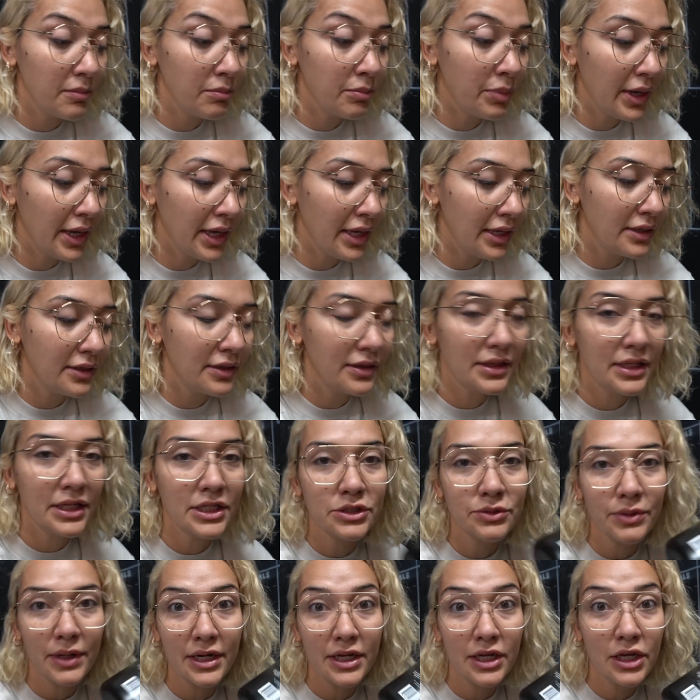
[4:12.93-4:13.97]
but
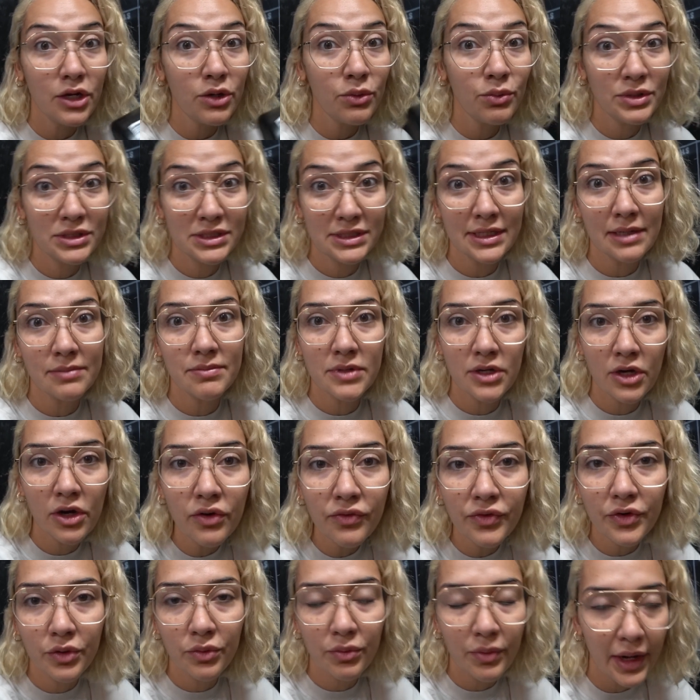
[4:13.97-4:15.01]
this right here would set me
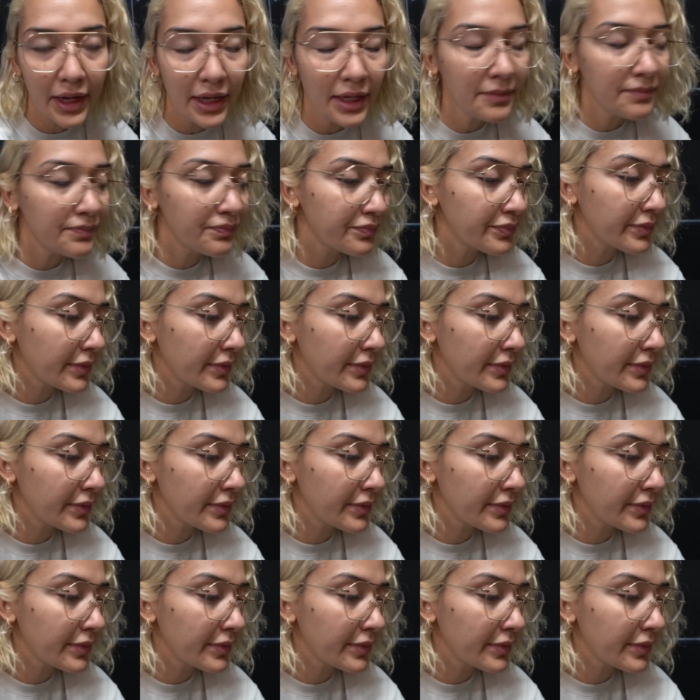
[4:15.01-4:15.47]
over, right?